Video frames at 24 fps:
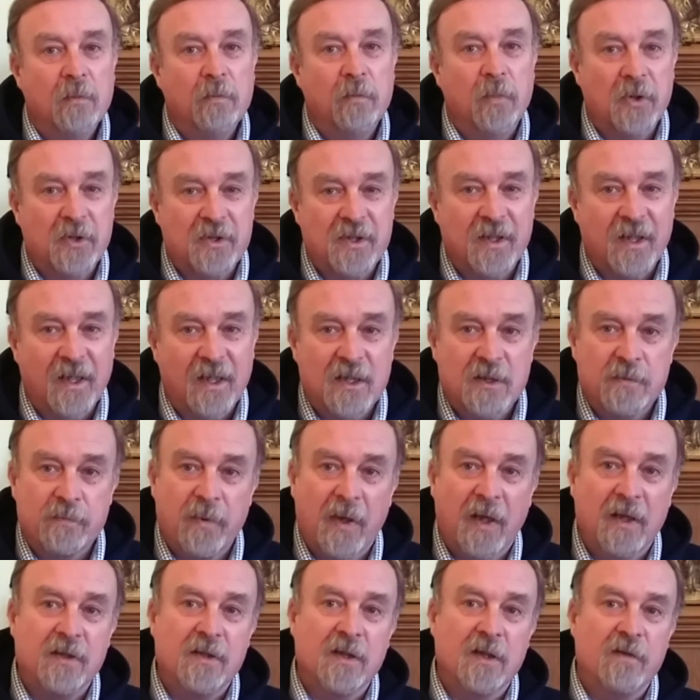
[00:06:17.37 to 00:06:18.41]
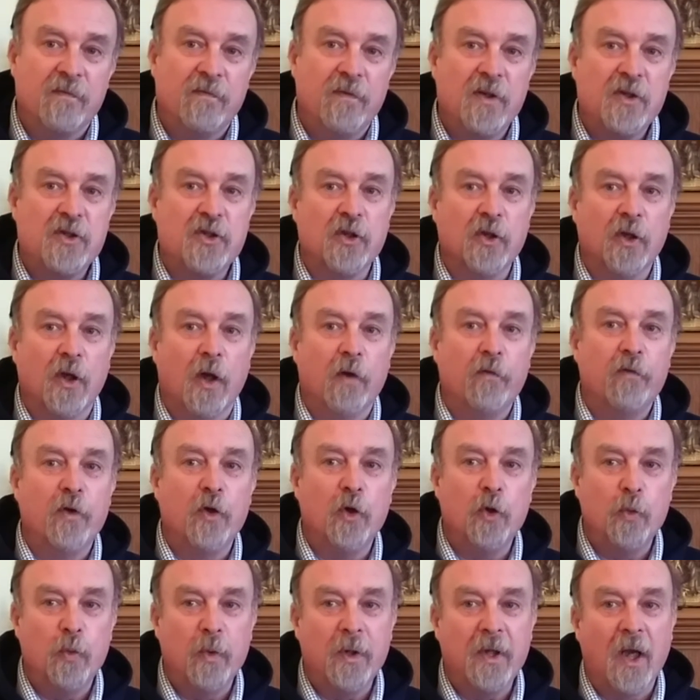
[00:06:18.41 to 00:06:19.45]
but an expanded vision of
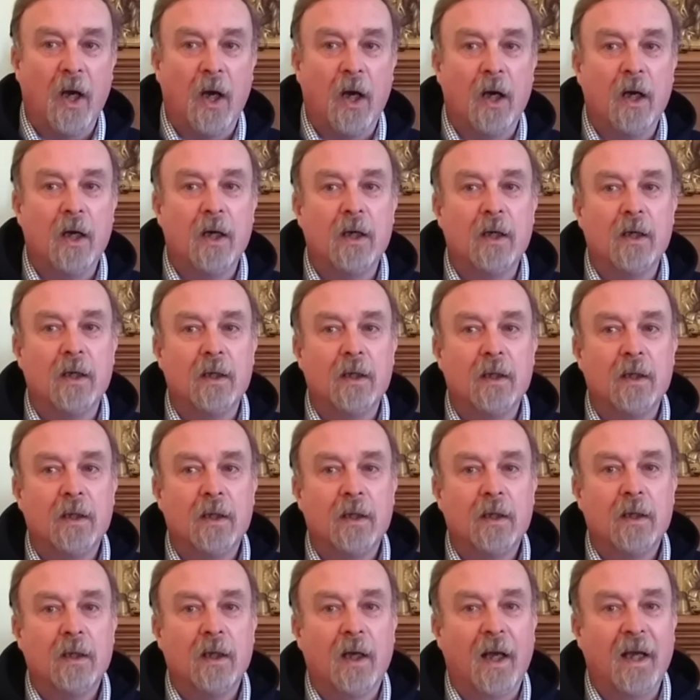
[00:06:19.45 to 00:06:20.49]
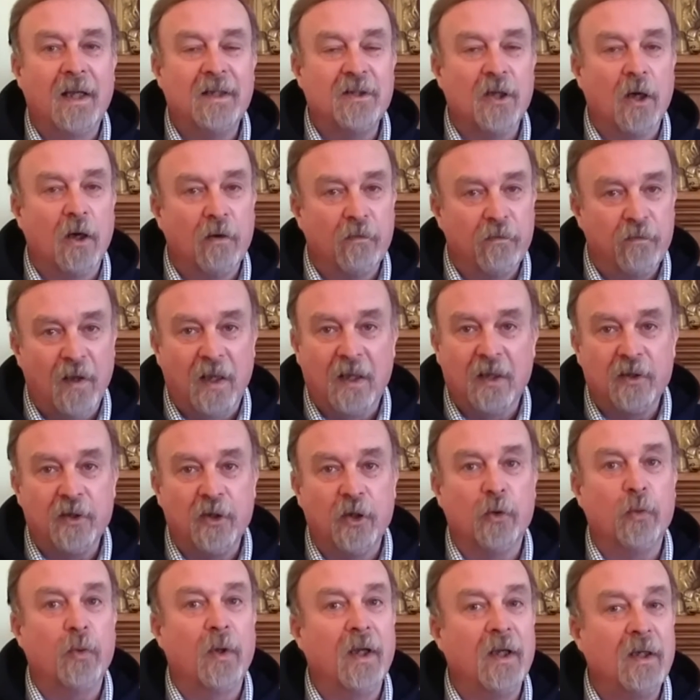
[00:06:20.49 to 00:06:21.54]
who we are and our
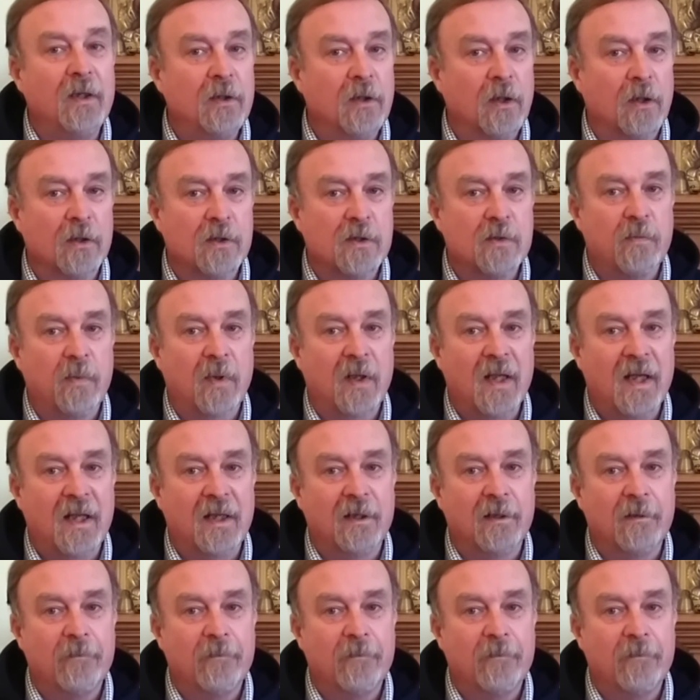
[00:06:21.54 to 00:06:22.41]
value in God's plan.